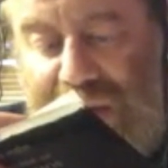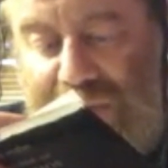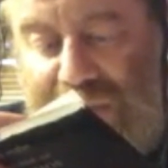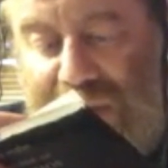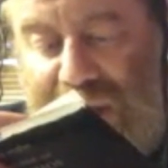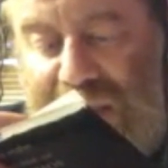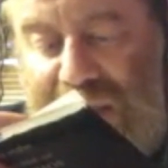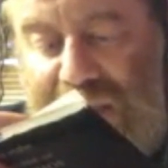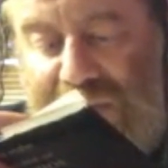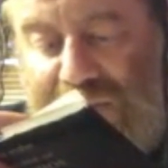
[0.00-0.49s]

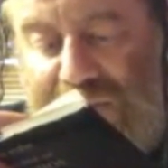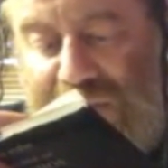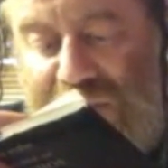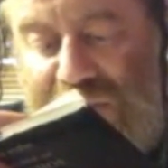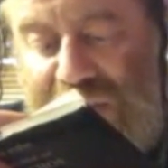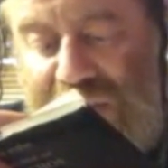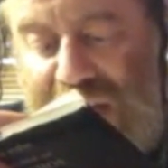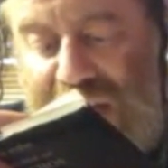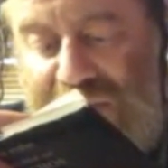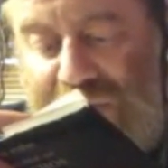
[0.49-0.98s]
product
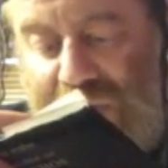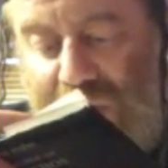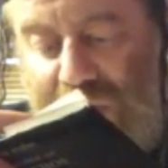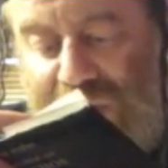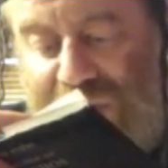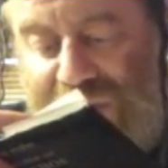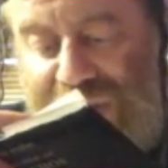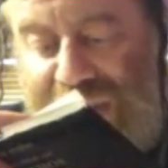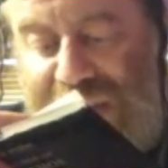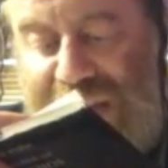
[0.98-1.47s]
which have
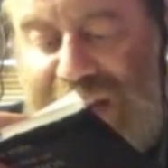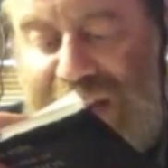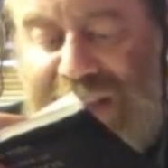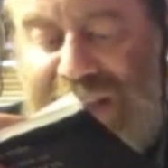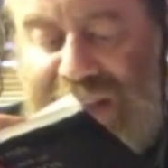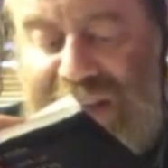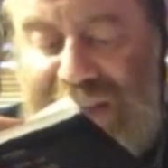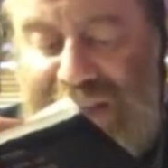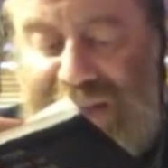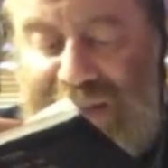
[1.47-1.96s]
all 3
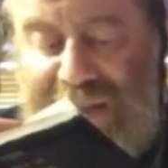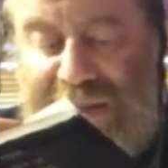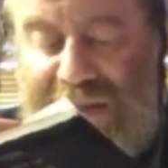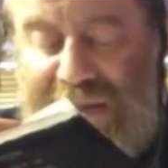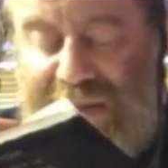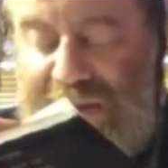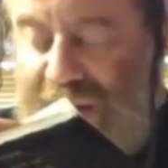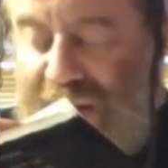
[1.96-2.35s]
characteristics.